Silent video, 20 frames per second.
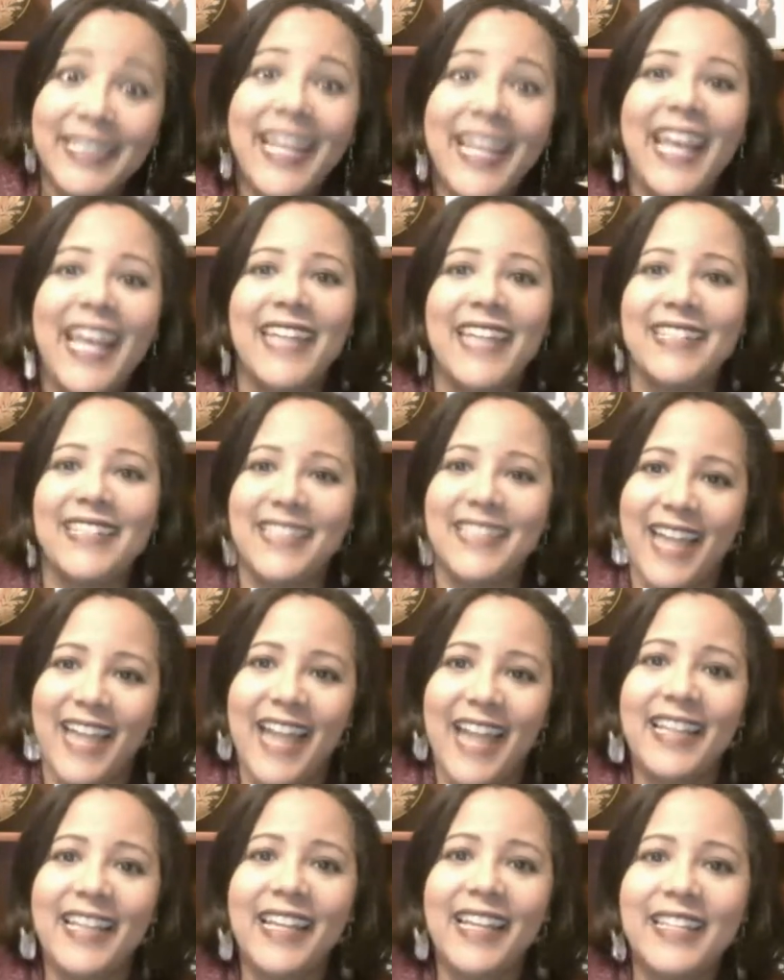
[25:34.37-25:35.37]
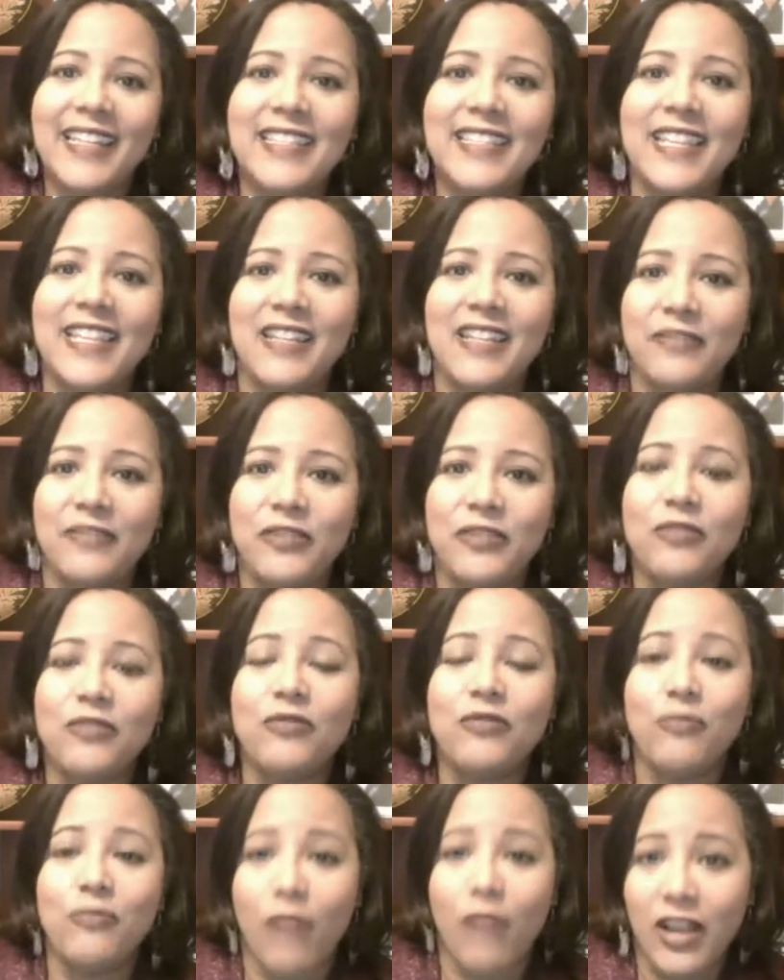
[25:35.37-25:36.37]
And 9 out of 10 of
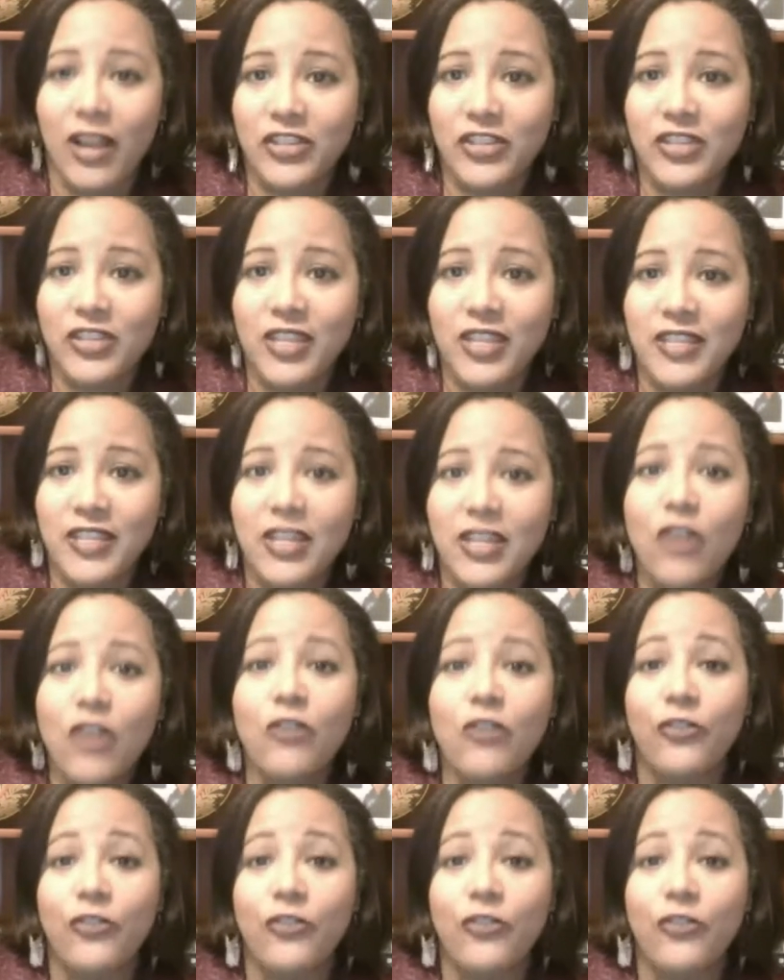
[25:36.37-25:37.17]
you who watch this,